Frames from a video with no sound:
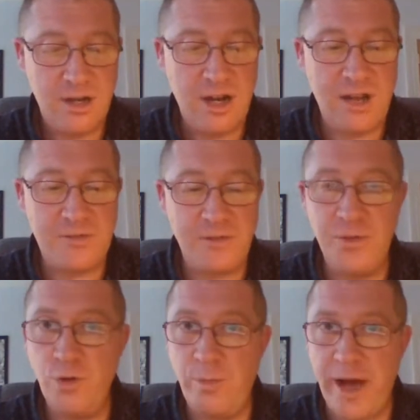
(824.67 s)
I'll have to
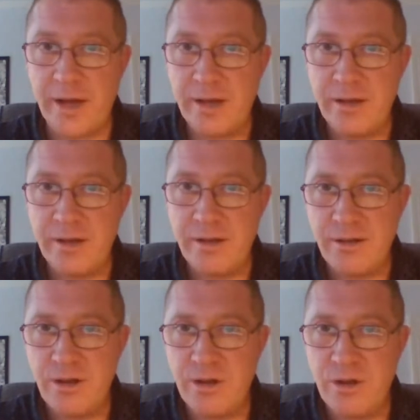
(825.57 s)
fall back,
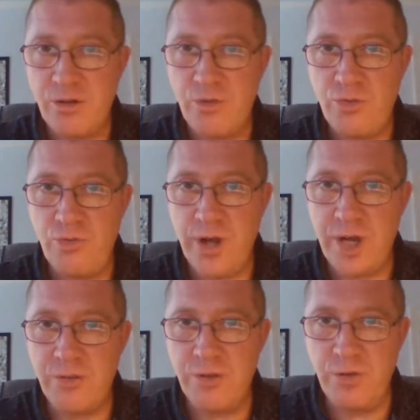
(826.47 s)

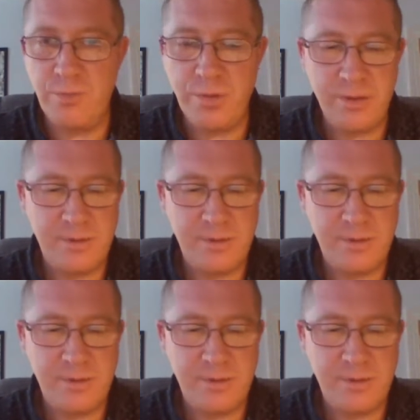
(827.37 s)
regroup,